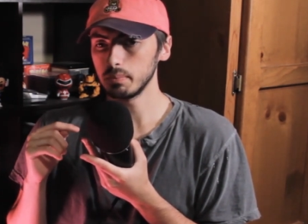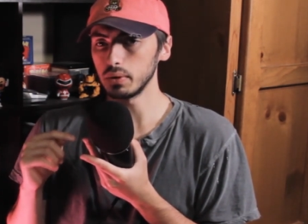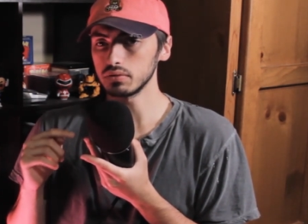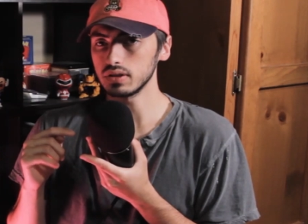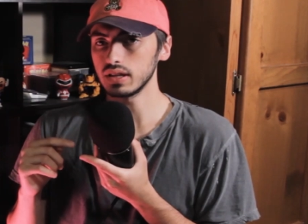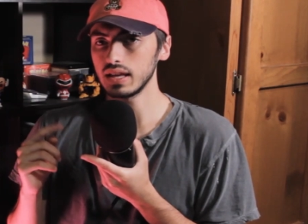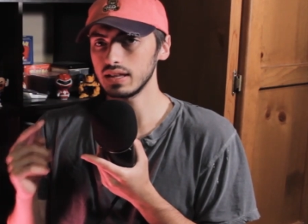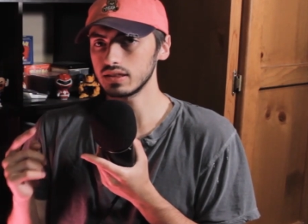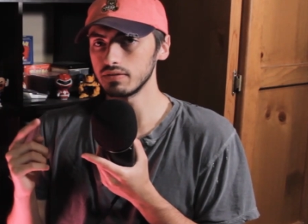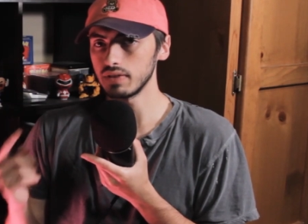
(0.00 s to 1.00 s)
both need to
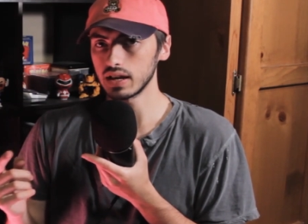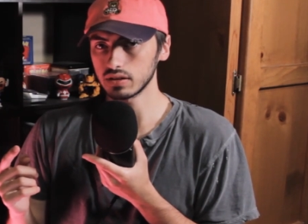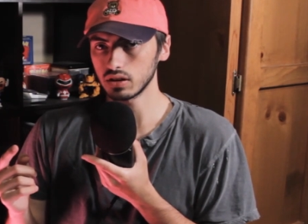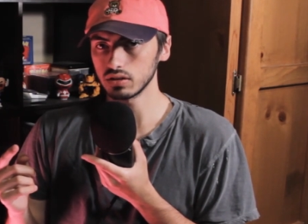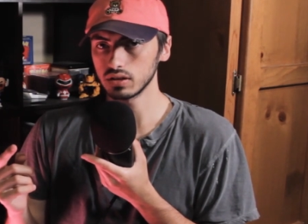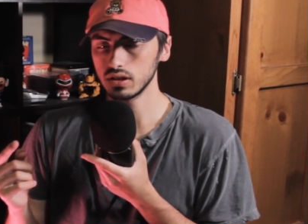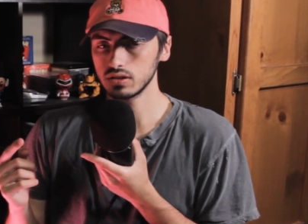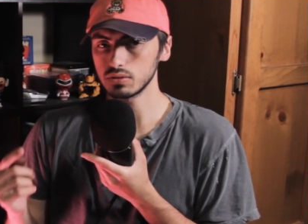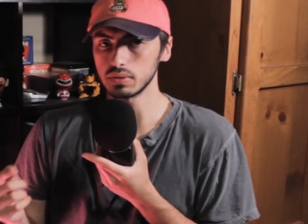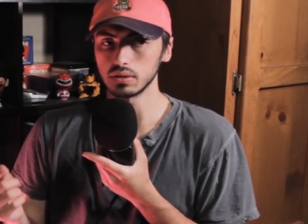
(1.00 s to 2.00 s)
hit the Vanguard
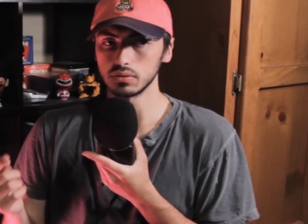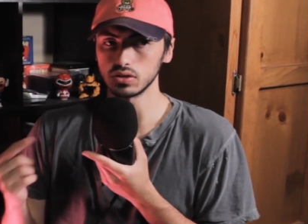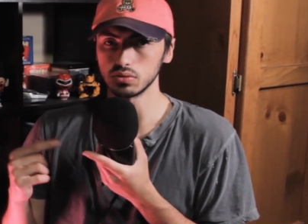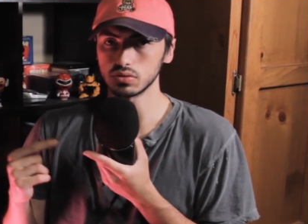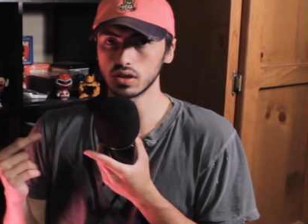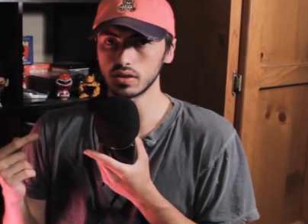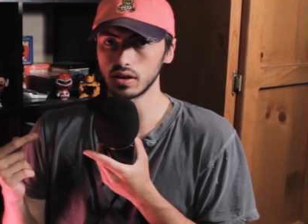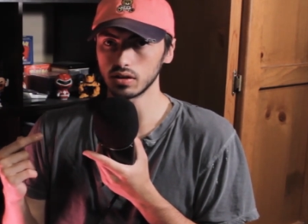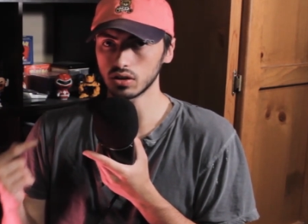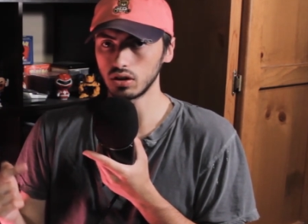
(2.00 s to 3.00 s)
to be able to use
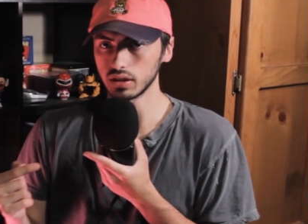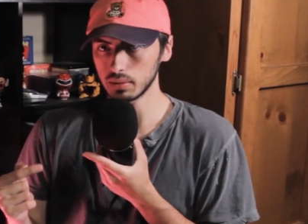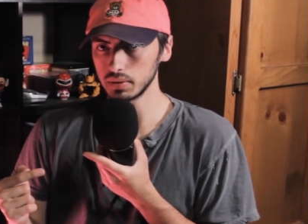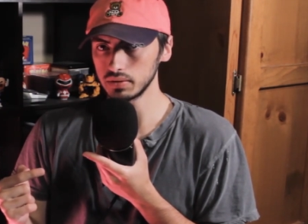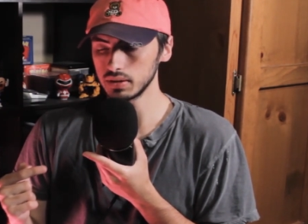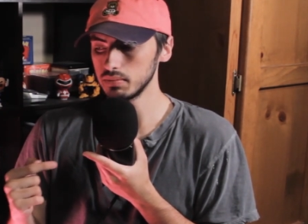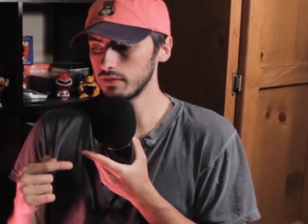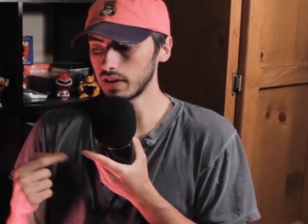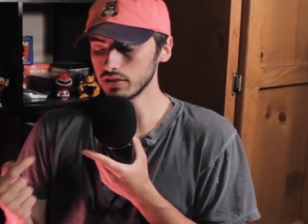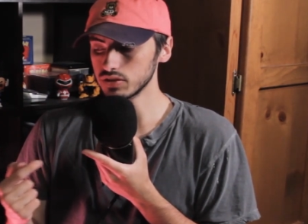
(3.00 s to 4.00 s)
their calling ability.
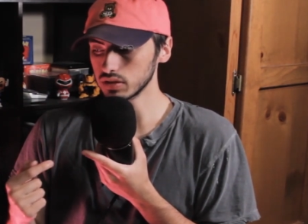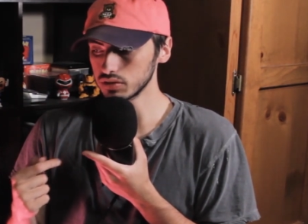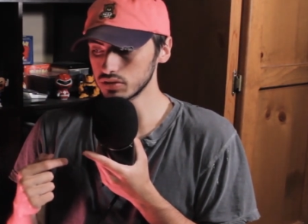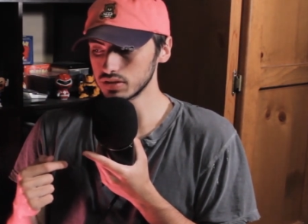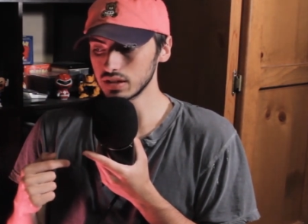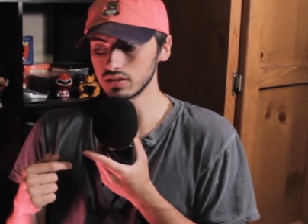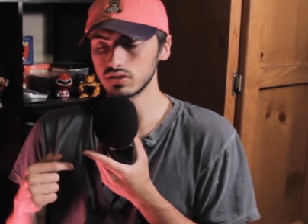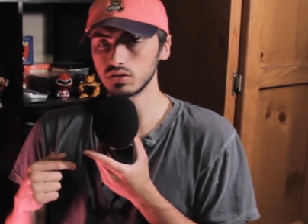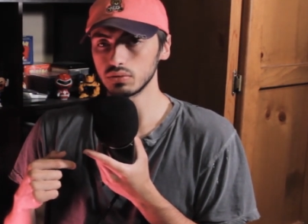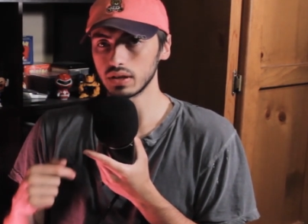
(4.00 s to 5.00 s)
Fire Juggler just
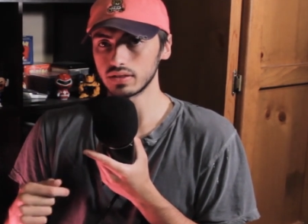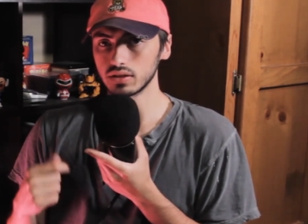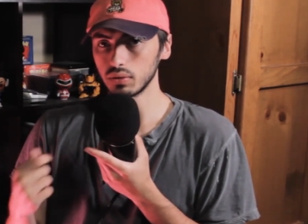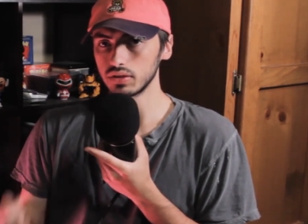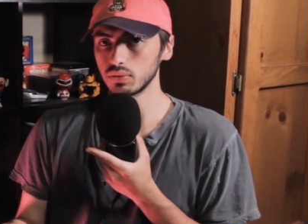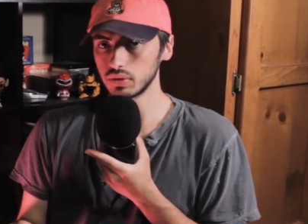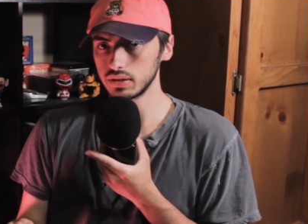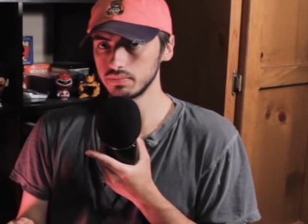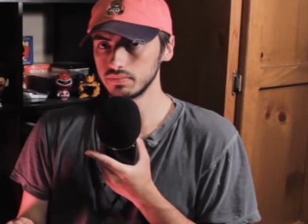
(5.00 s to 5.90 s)
needs to get the grade 3.